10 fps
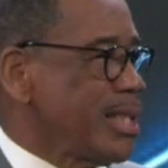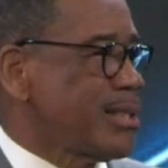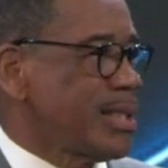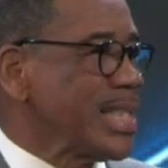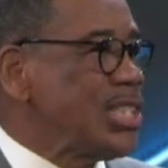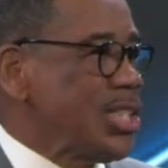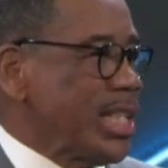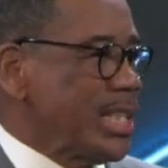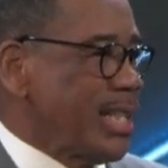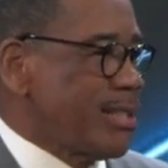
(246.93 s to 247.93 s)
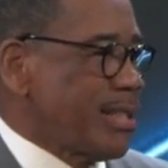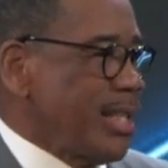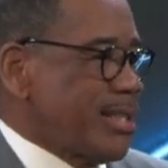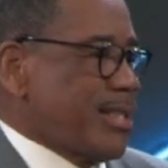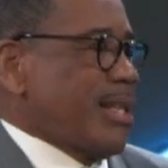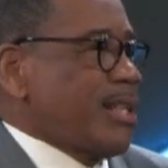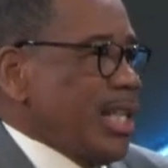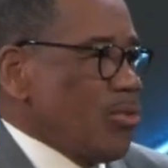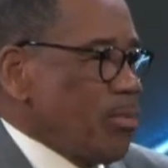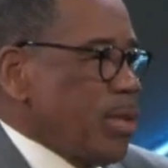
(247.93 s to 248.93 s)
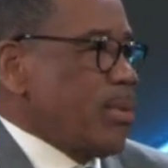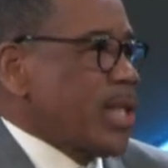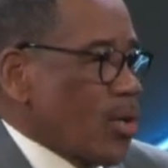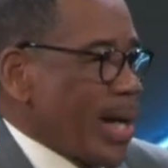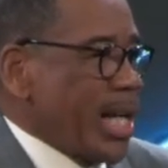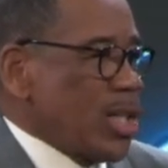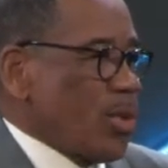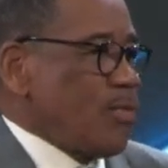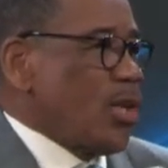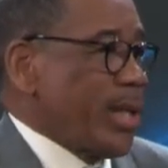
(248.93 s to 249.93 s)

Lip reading: it's leeching, it's sucking when people get around you with no,